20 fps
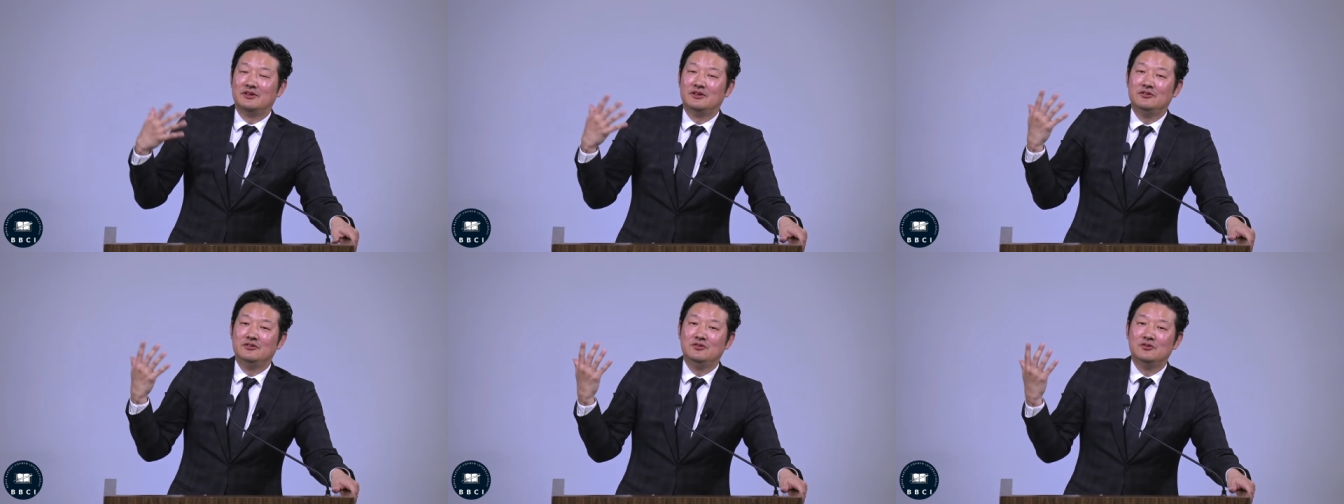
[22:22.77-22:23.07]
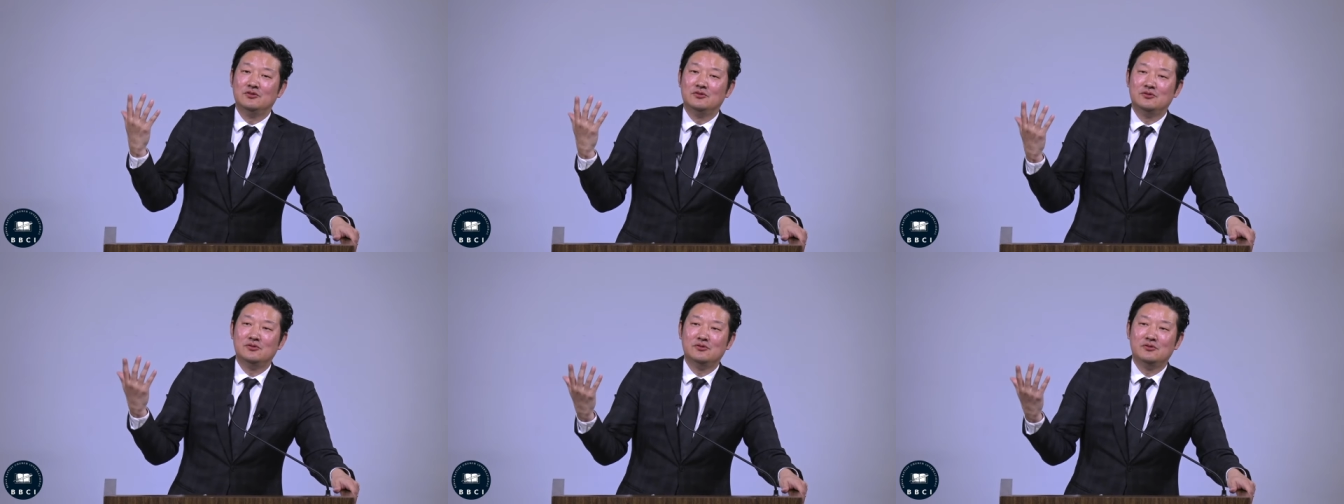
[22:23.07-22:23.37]

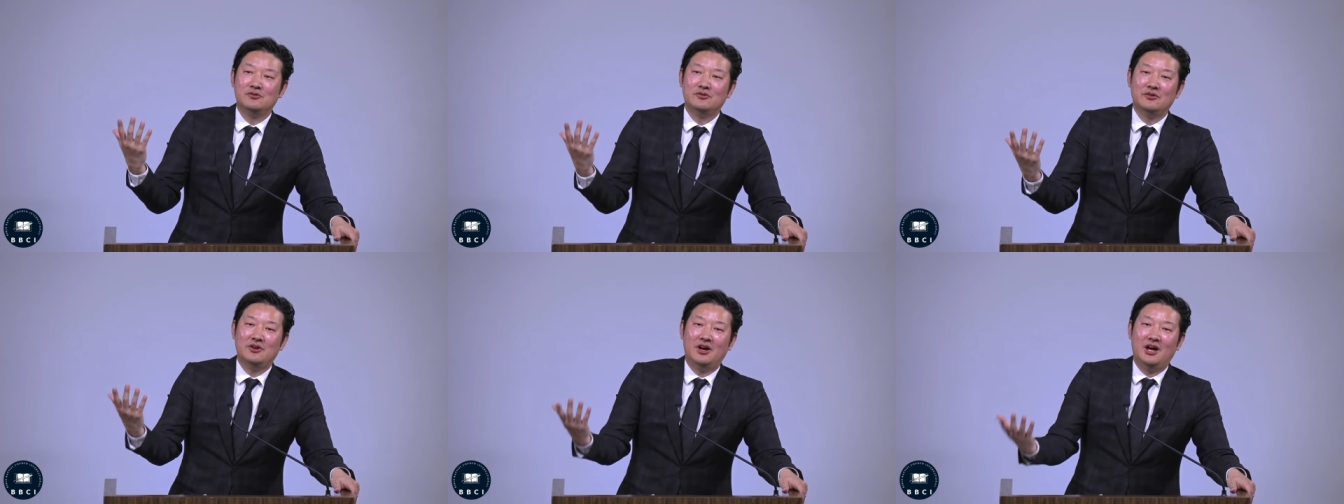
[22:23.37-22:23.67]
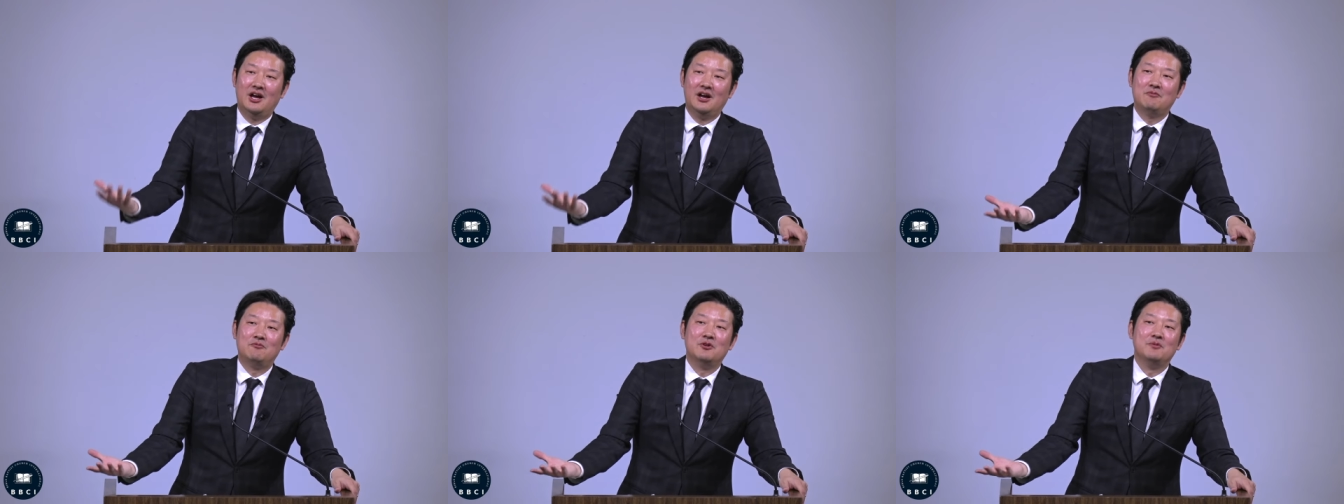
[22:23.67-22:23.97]
You
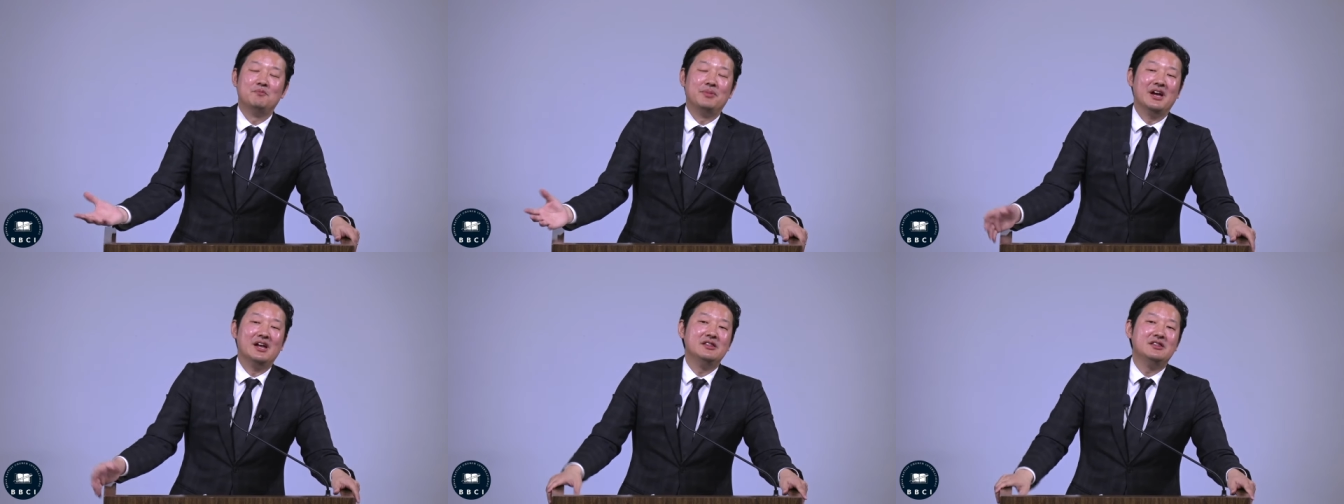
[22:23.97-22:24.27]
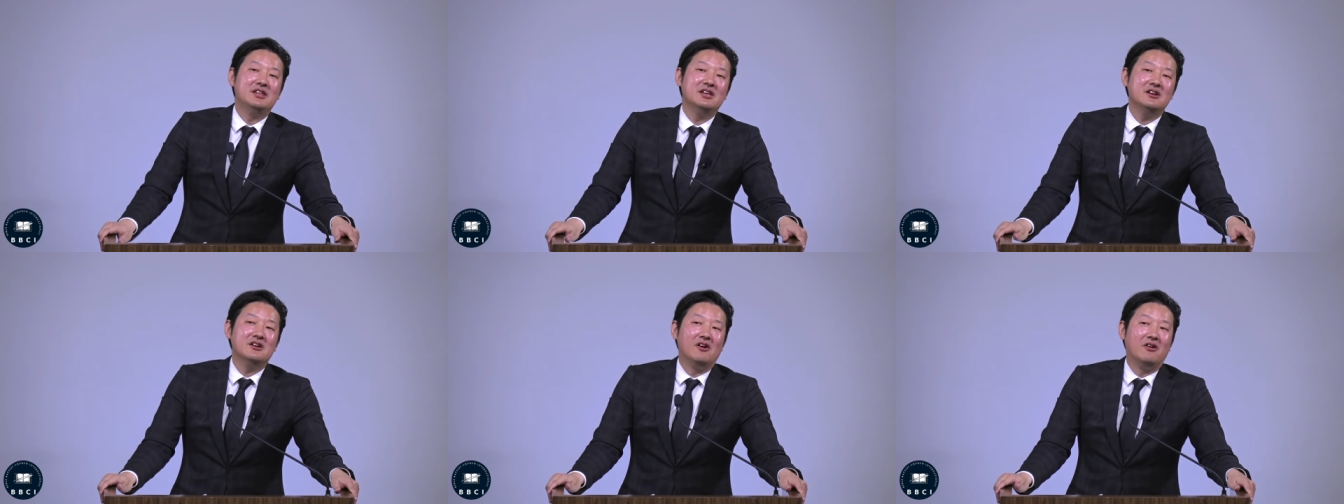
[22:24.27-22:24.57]
have
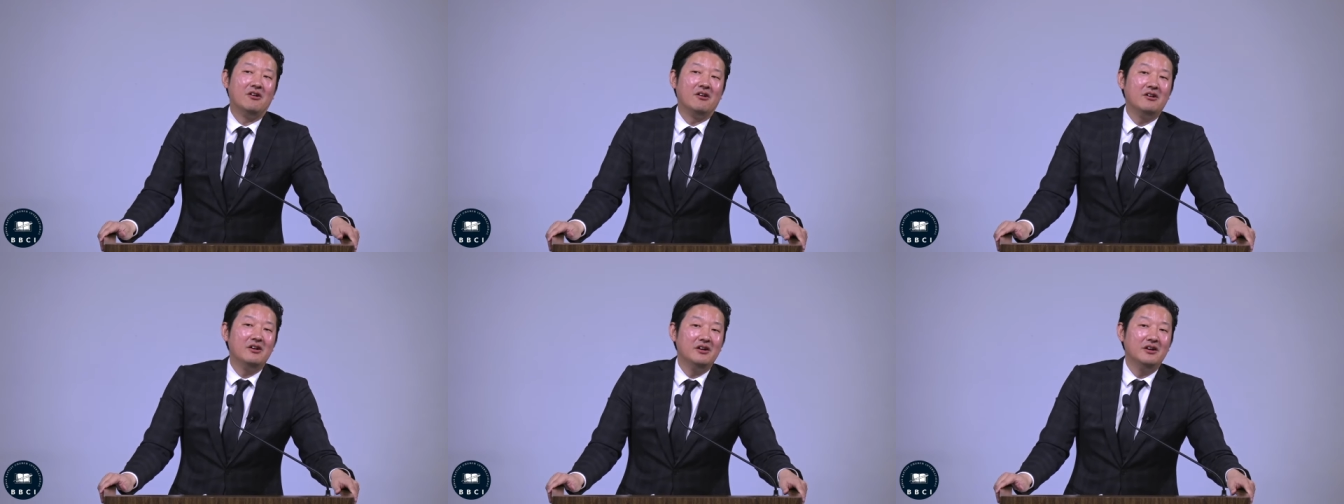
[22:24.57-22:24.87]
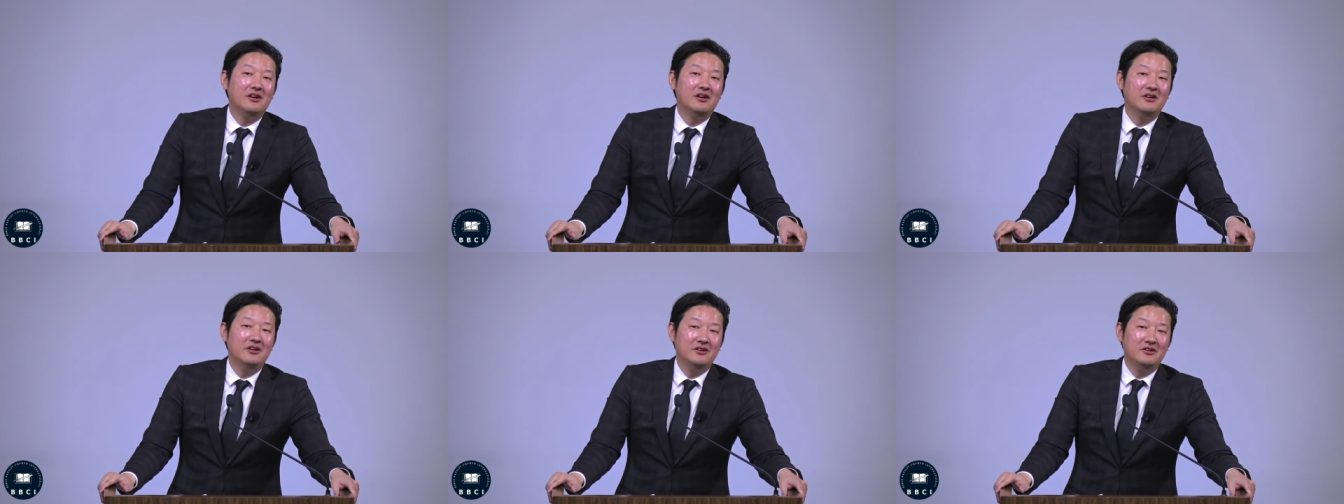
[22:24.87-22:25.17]
repenting heart,
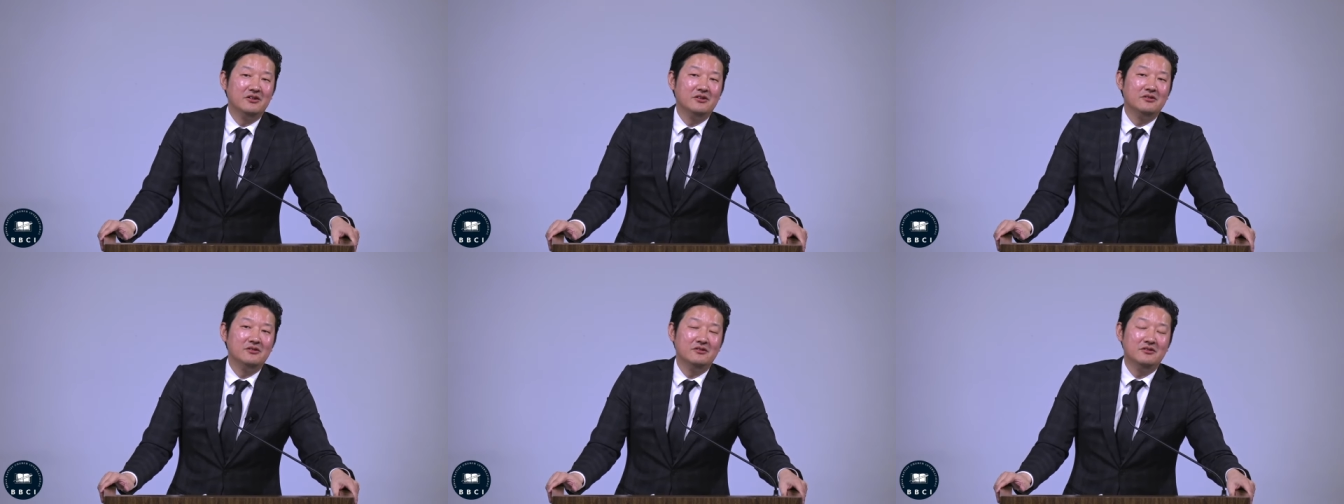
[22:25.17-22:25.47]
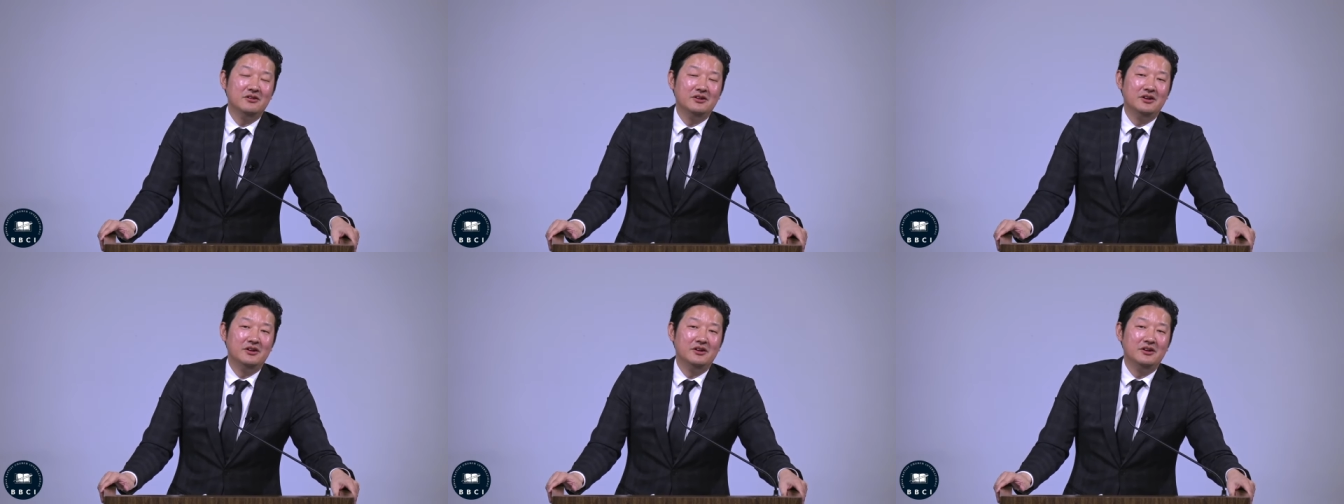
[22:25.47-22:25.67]
you know,